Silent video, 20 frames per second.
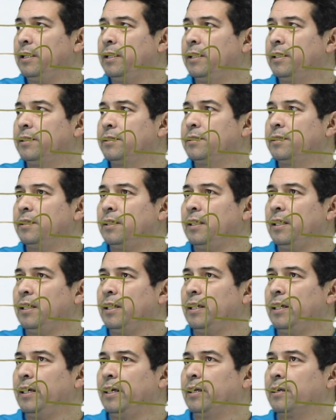It
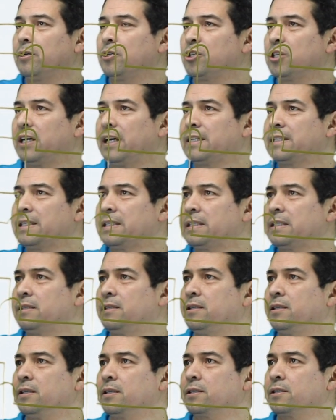
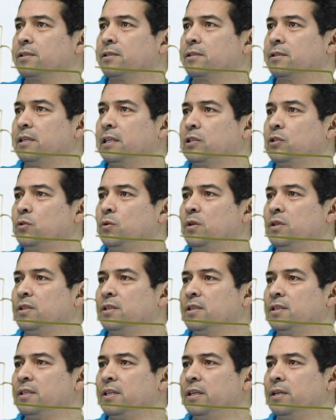energizes this. As soon as
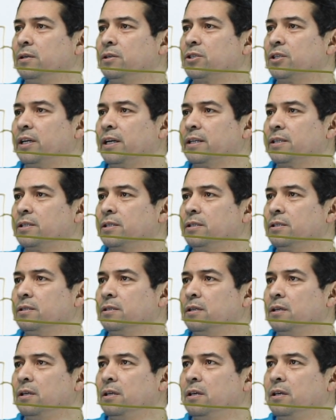this
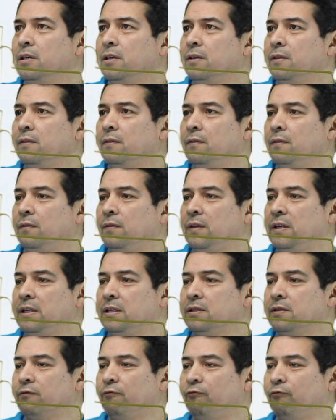energizes,
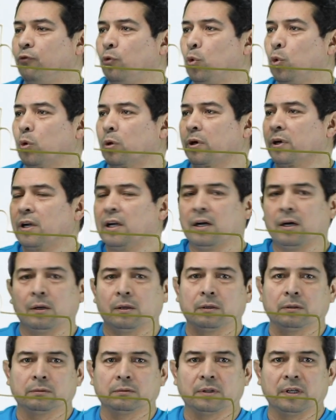these four
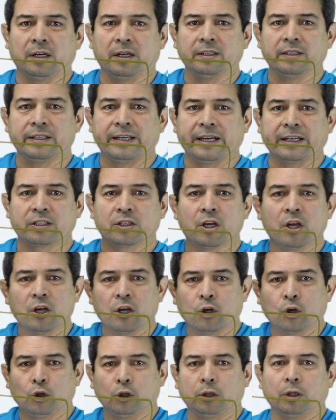contacts
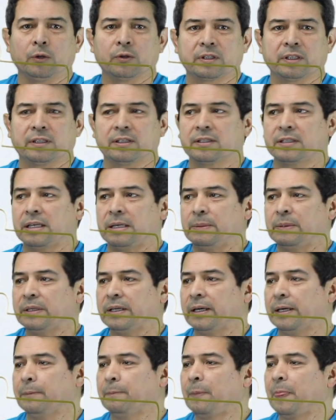close at the same
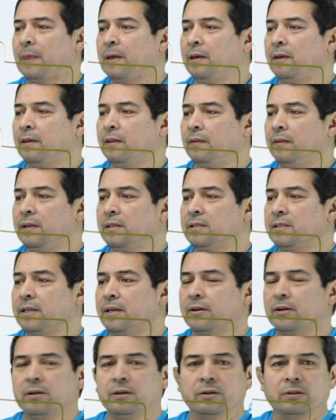time. These
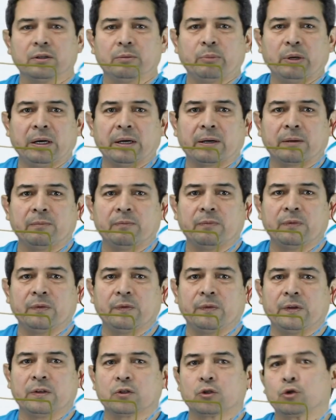down here on the bottom,
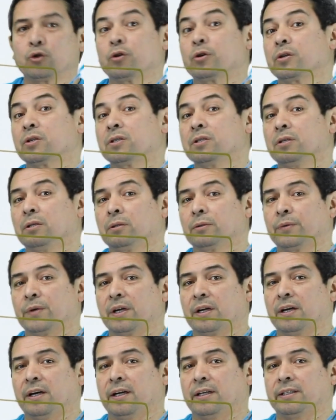these are your
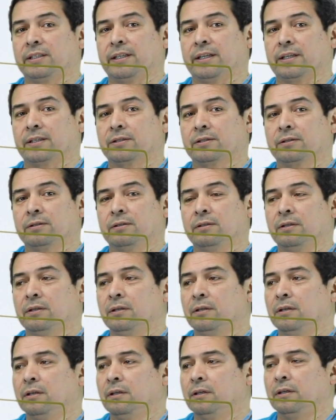auxiliary contacts.
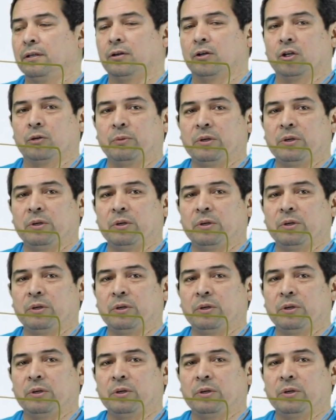They're